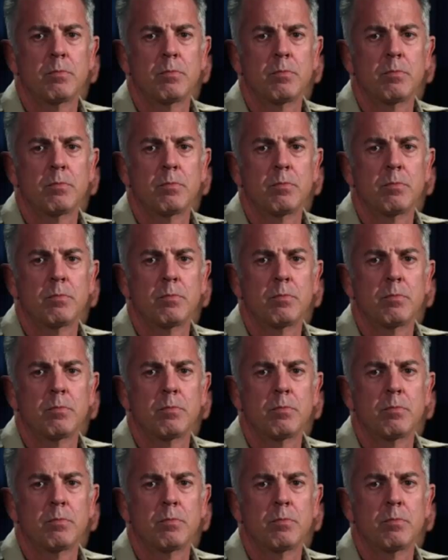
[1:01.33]

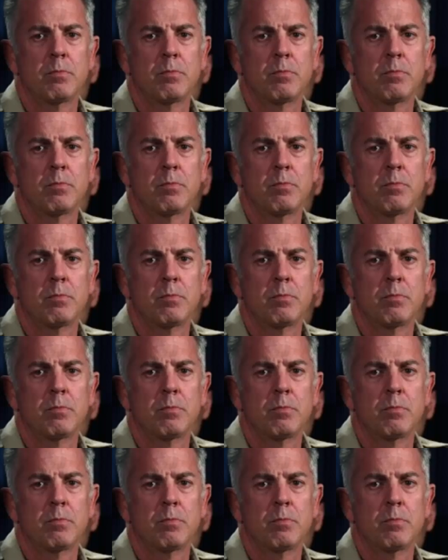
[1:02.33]

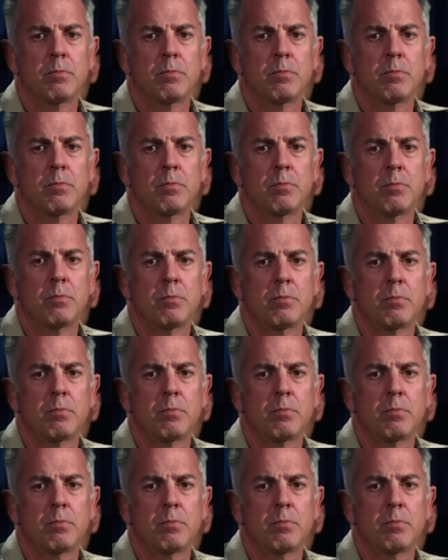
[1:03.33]
This is a still picture; no speech is visible.